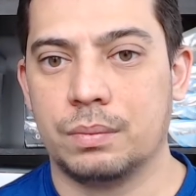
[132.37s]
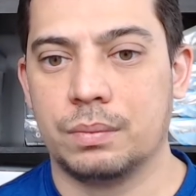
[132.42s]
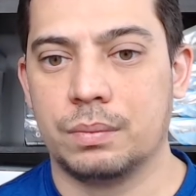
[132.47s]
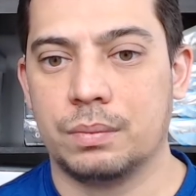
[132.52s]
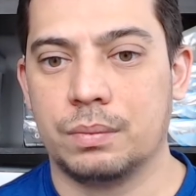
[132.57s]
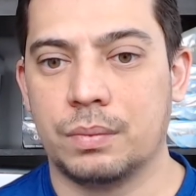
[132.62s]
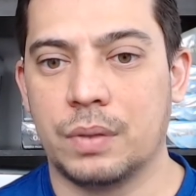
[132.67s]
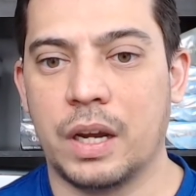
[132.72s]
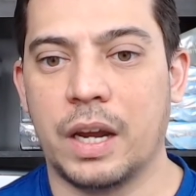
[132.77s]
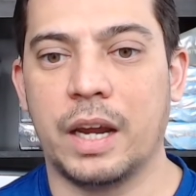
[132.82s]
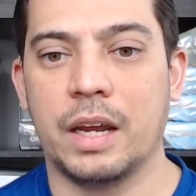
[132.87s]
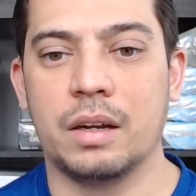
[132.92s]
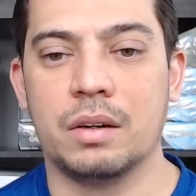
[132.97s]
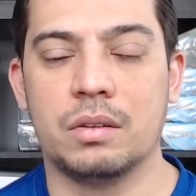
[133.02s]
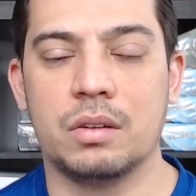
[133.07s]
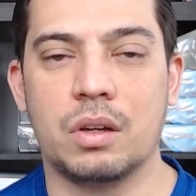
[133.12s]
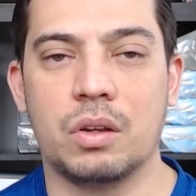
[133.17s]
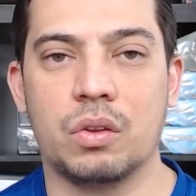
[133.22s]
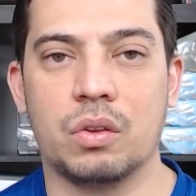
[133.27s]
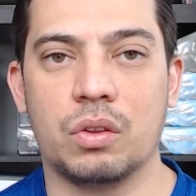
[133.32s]
And
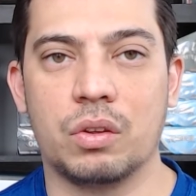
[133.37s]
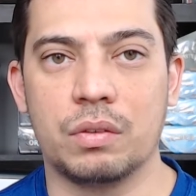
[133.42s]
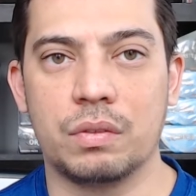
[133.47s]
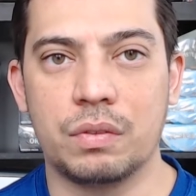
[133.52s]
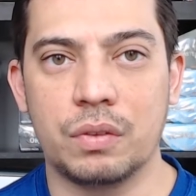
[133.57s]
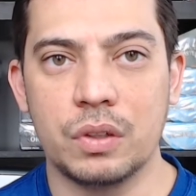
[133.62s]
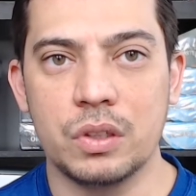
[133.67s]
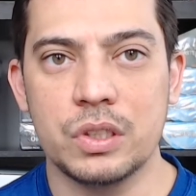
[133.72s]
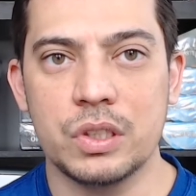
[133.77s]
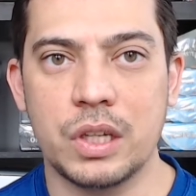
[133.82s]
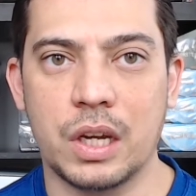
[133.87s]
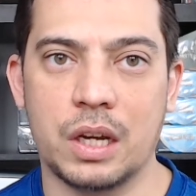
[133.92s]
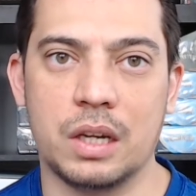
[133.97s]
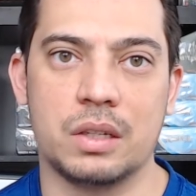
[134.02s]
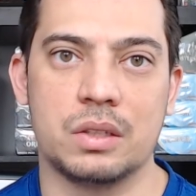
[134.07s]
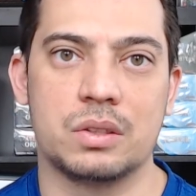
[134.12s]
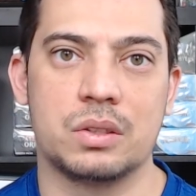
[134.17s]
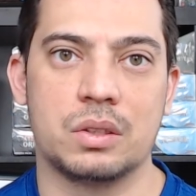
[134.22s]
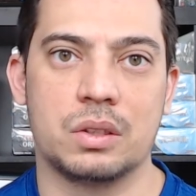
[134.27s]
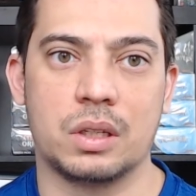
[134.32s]
the first
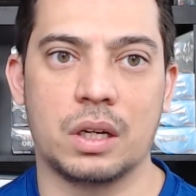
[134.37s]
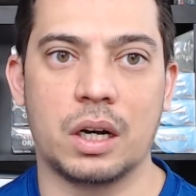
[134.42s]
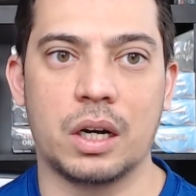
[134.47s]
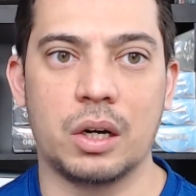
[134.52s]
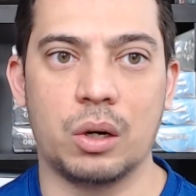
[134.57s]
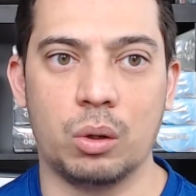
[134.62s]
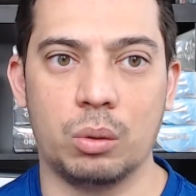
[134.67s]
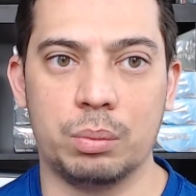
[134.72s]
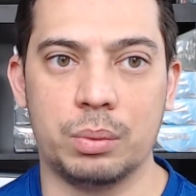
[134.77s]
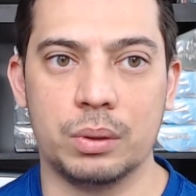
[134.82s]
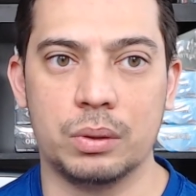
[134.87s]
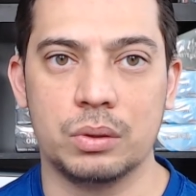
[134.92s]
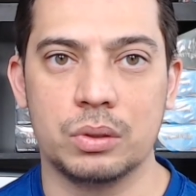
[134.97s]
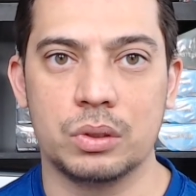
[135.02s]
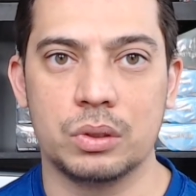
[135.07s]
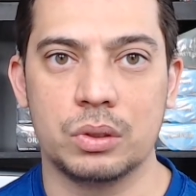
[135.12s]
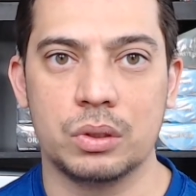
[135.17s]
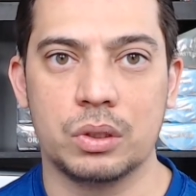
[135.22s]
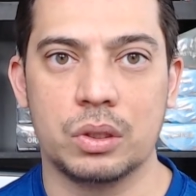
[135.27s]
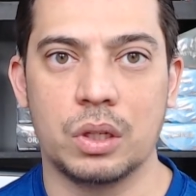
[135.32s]
case that I opened
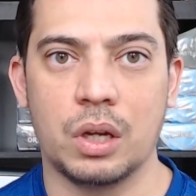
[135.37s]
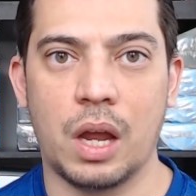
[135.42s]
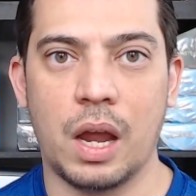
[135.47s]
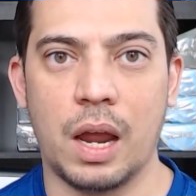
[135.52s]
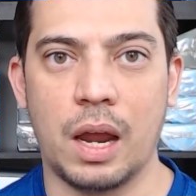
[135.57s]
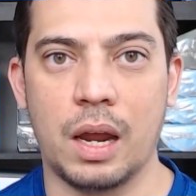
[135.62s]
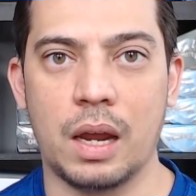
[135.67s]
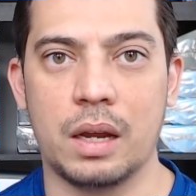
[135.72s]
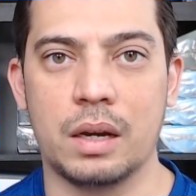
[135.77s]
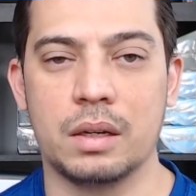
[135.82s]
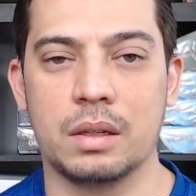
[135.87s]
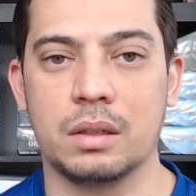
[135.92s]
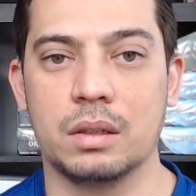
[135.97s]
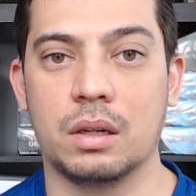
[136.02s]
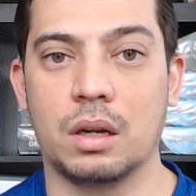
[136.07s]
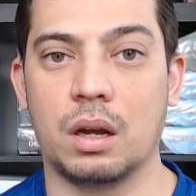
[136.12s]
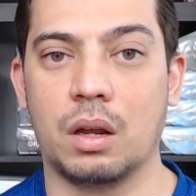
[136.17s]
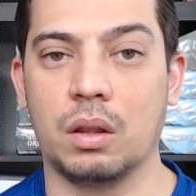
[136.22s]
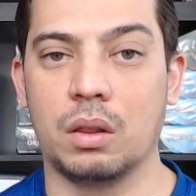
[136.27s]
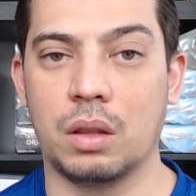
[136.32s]
had
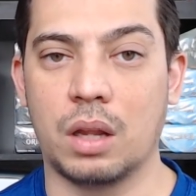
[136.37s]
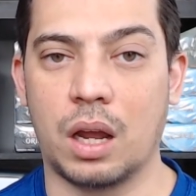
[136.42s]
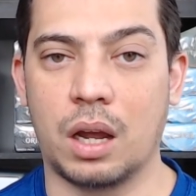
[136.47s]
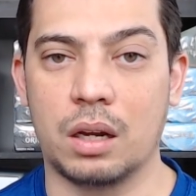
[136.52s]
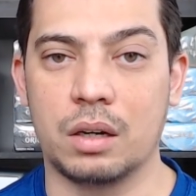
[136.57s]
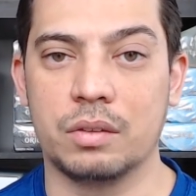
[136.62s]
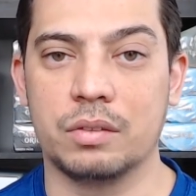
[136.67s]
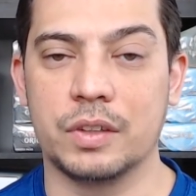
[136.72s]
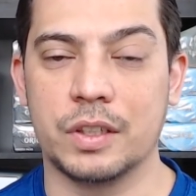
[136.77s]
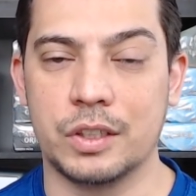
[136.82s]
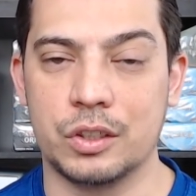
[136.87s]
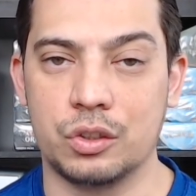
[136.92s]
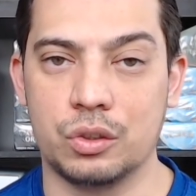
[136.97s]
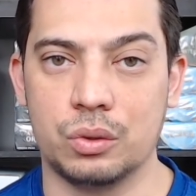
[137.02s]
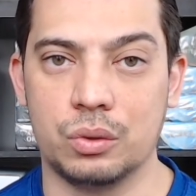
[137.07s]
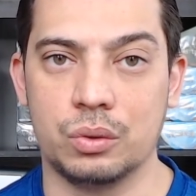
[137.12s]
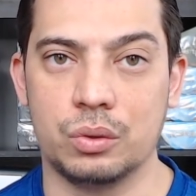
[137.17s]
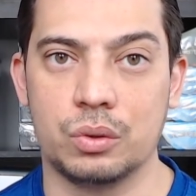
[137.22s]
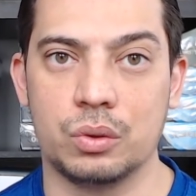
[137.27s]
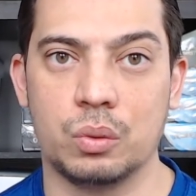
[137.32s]
a lot of
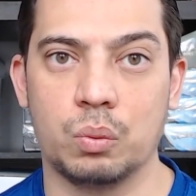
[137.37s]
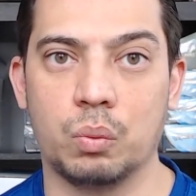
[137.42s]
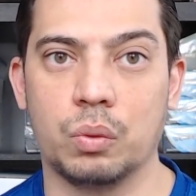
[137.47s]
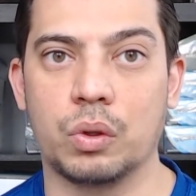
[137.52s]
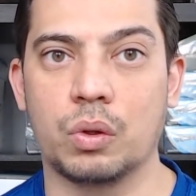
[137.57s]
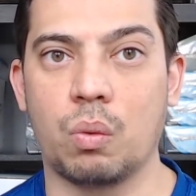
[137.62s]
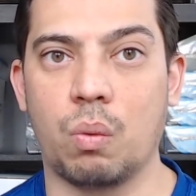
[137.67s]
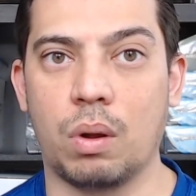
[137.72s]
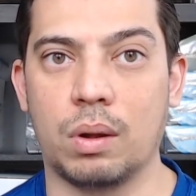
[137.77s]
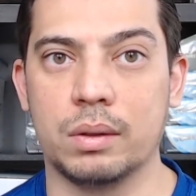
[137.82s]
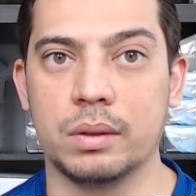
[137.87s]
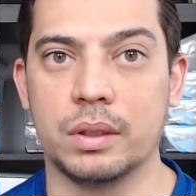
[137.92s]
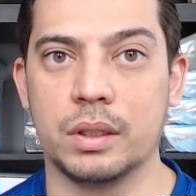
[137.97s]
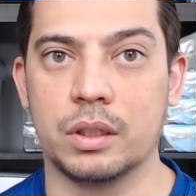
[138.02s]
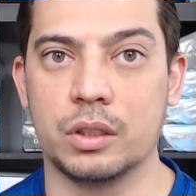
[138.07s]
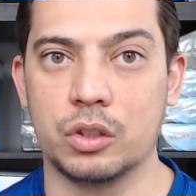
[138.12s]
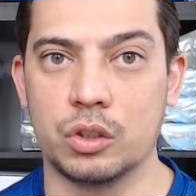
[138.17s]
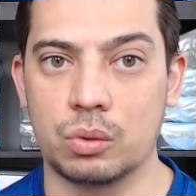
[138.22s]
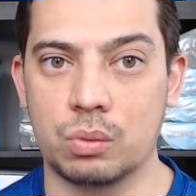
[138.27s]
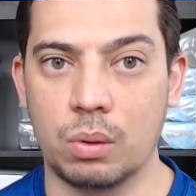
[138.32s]
issues with quality
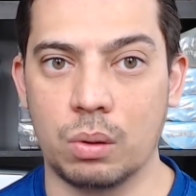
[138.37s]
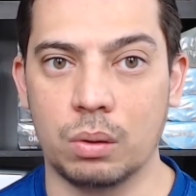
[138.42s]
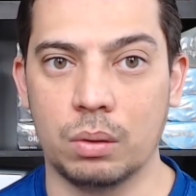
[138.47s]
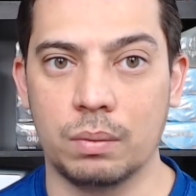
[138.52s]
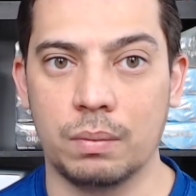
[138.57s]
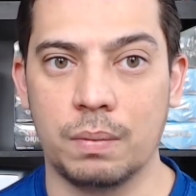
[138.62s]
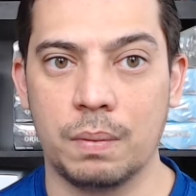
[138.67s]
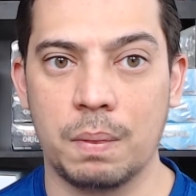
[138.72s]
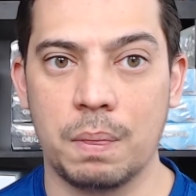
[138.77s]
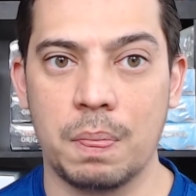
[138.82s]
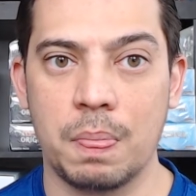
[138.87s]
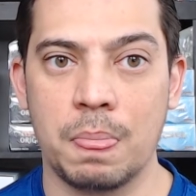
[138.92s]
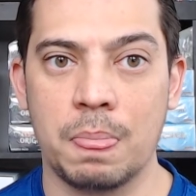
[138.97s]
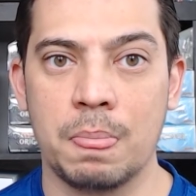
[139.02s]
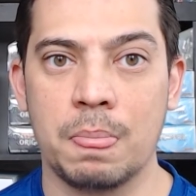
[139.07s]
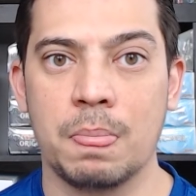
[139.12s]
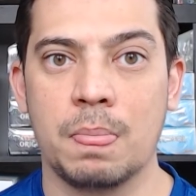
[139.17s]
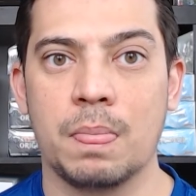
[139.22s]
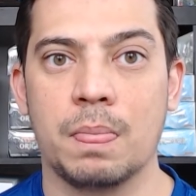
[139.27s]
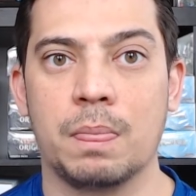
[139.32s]
control.
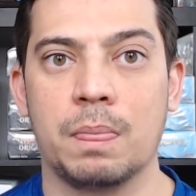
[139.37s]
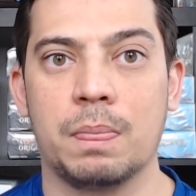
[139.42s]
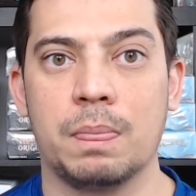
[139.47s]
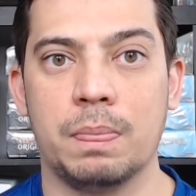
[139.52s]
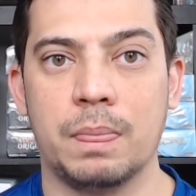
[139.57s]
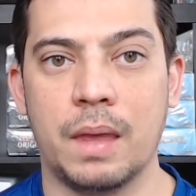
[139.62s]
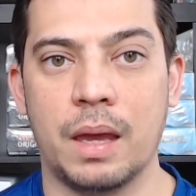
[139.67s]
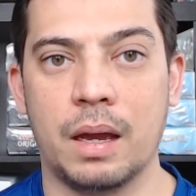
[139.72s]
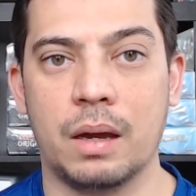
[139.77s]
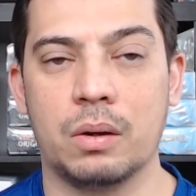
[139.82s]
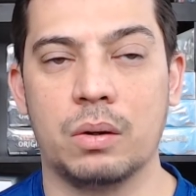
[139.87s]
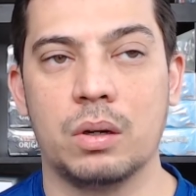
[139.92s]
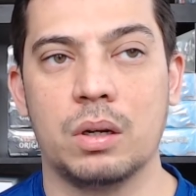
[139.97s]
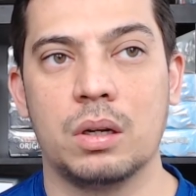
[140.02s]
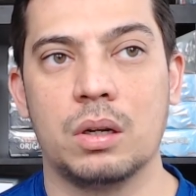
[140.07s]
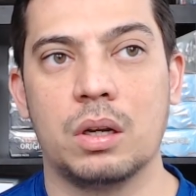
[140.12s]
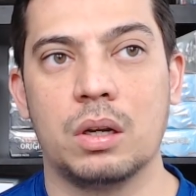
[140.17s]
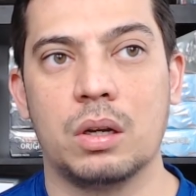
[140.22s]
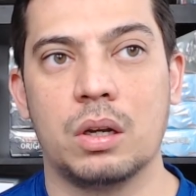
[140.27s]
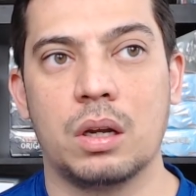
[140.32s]
Now,
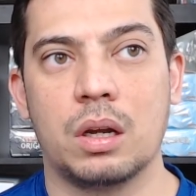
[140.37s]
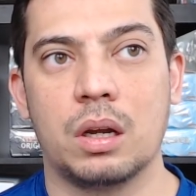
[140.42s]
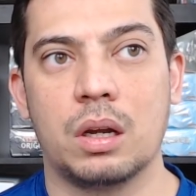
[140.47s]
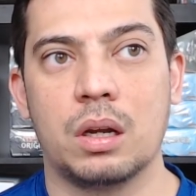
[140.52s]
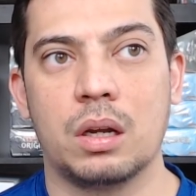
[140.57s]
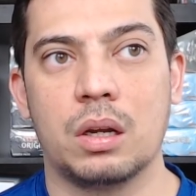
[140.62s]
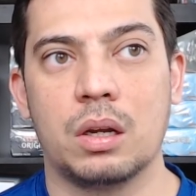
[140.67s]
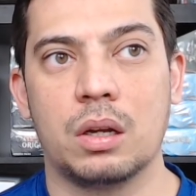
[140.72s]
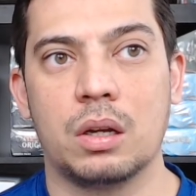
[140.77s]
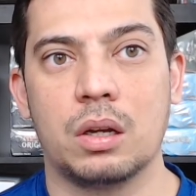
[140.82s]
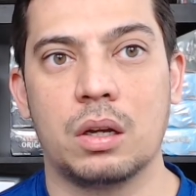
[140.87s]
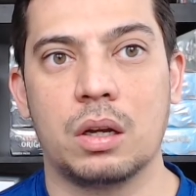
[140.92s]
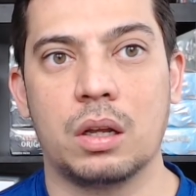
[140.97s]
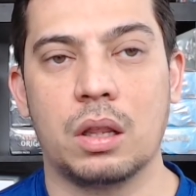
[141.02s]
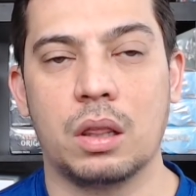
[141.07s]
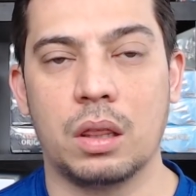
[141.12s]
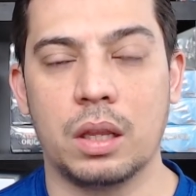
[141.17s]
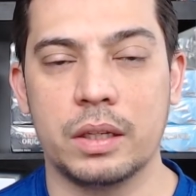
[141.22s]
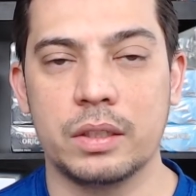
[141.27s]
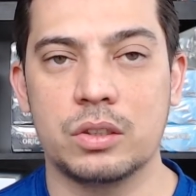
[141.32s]

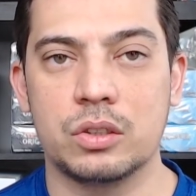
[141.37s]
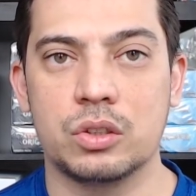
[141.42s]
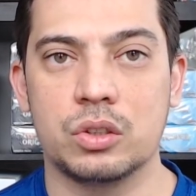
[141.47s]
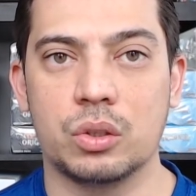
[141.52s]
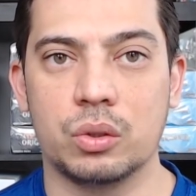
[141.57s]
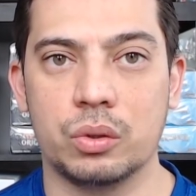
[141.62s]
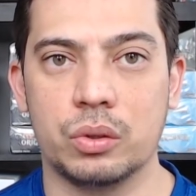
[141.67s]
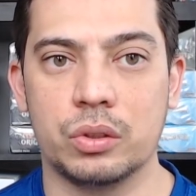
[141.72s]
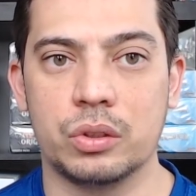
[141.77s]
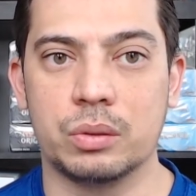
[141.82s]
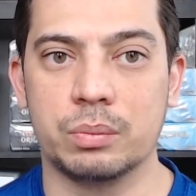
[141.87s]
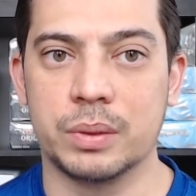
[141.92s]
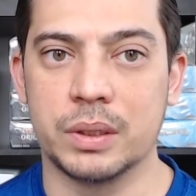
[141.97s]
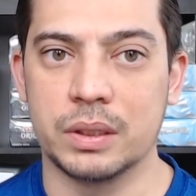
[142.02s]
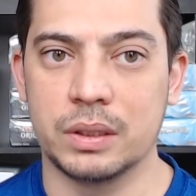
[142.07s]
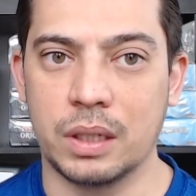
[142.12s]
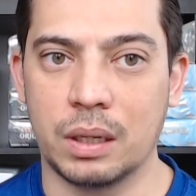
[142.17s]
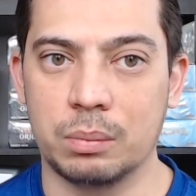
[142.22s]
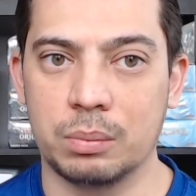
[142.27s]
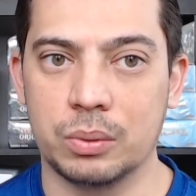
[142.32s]
let's show you some
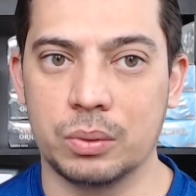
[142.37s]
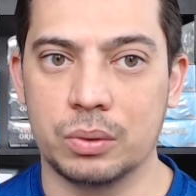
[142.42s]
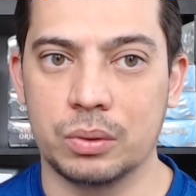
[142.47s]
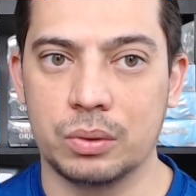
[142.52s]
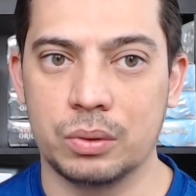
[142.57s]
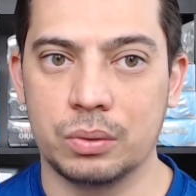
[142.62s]
examples.